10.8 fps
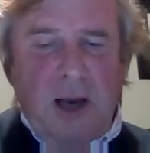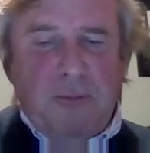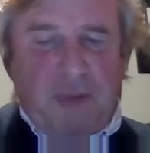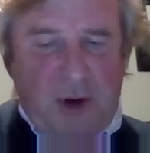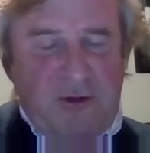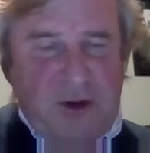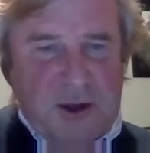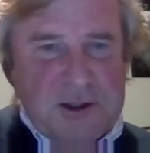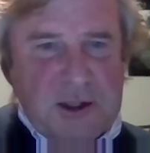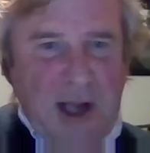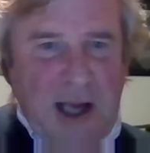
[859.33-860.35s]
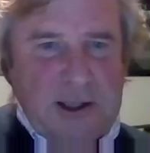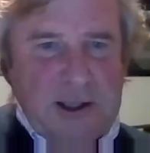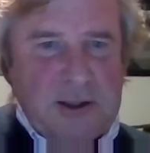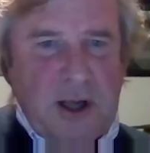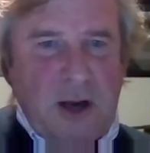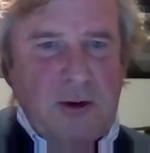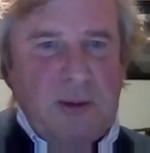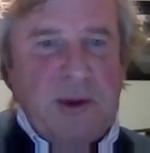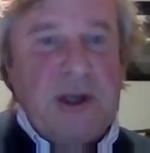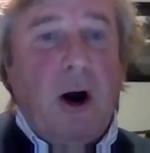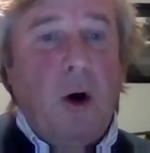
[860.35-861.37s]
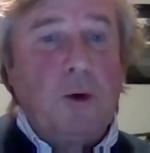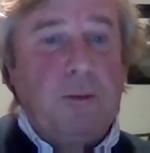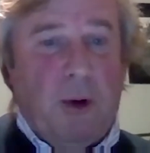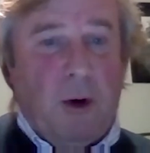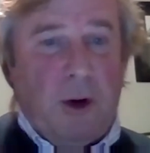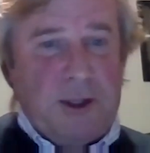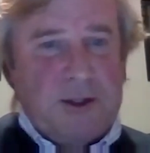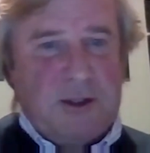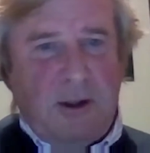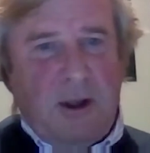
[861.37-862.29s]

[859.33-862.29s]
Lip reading: Previous to that, it had only been old boys